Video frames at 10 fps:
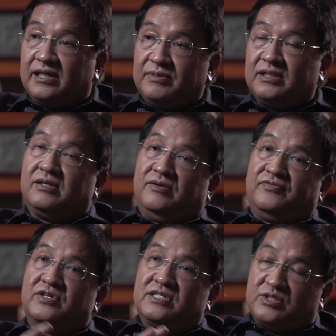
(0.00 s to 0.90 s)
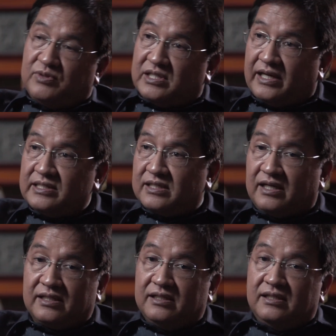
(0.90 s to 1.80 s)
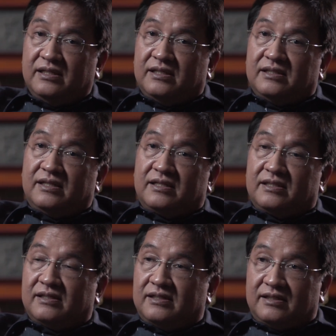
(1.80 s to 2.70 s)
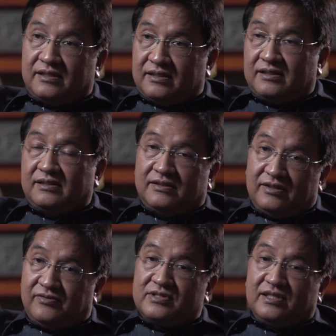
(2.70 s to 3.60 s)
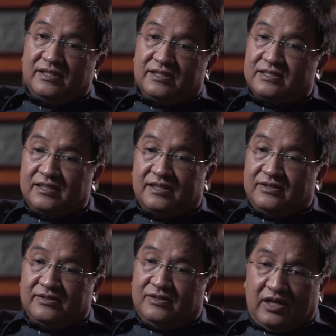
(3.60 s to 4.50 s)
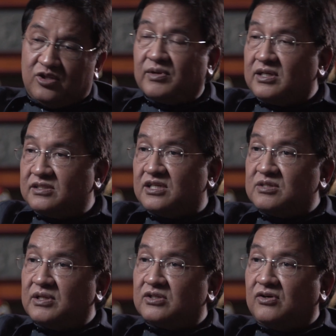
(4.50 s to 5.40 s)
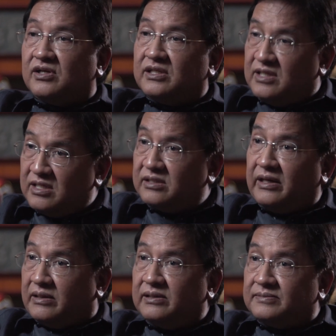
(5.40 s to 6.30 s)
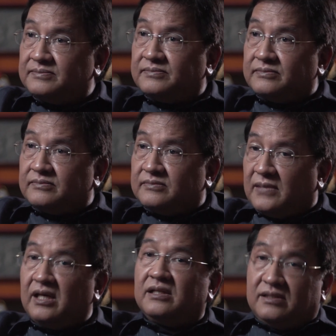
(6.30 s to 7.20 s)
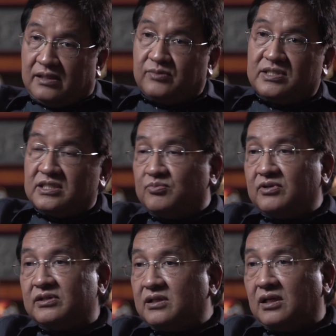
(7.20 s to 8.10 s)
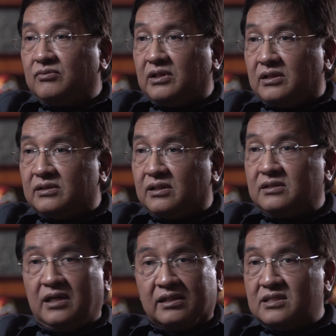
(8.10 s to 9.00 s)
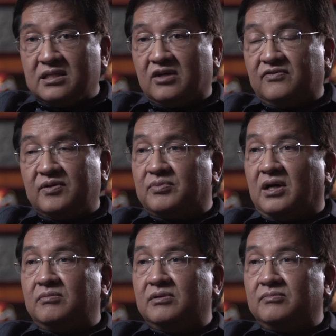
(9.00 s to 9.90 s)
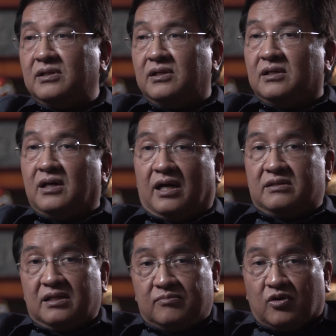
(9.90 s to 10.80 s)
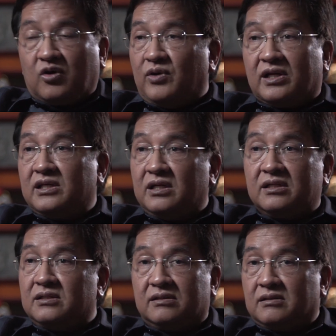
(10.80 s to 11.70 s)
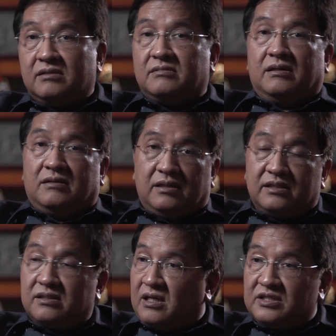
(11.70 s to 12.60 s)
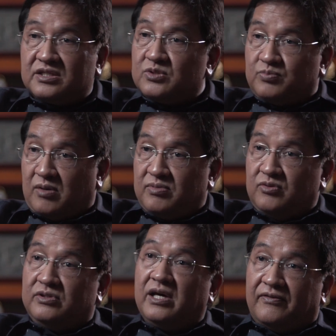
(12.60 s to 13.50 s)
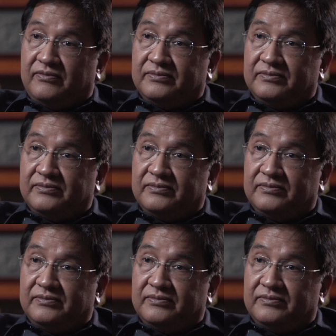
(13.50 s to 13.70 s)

I mean, of course, that's with hindsight. That obviously, it's you had to make a judgment call, and he did. And it was his political will that got us out of the problem. I think more quickly than other countries probably would have.